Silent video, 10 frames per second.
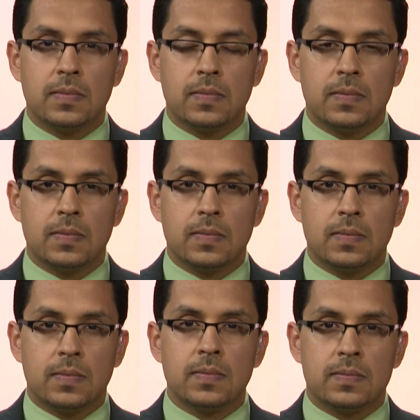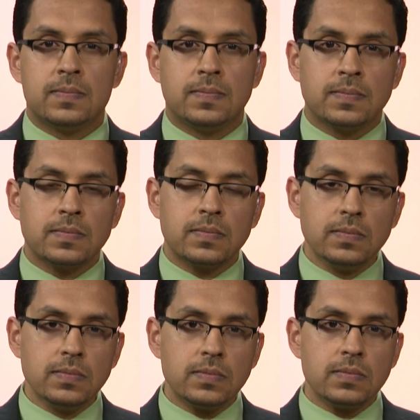
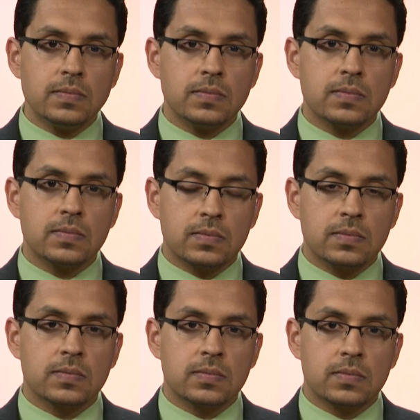No words are spoken by the person on screen.